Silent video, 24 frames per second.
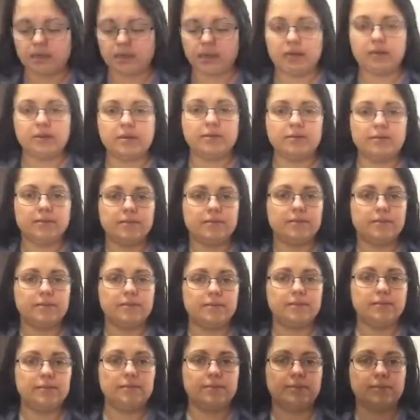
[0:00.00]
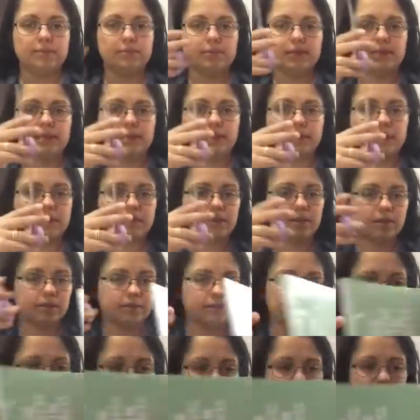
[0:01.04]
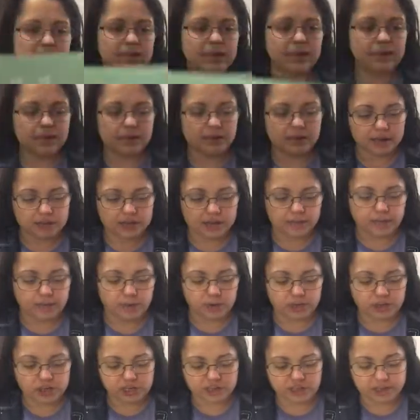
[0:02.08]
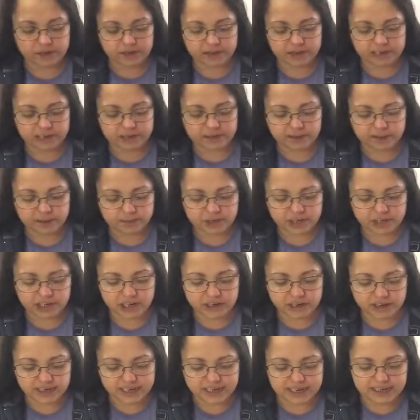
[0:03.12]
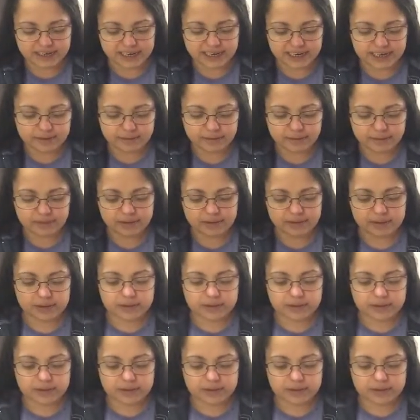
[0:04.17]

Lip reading: Again, scissors are ready. Apologies, guys, but I'm just looking down.